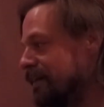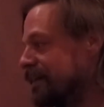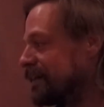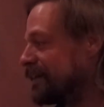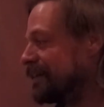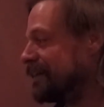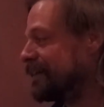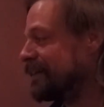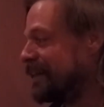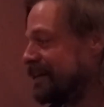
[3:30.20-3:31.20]

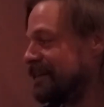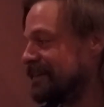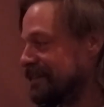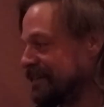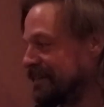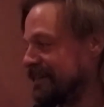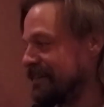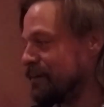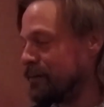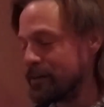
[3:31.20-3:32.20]
And then
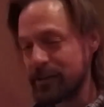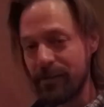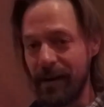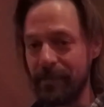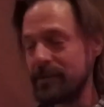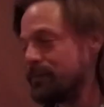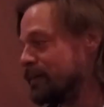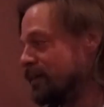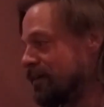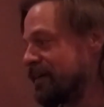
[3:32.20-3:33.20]
nurse crops.
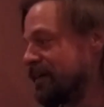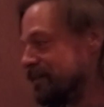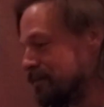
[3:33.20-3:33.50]
All right,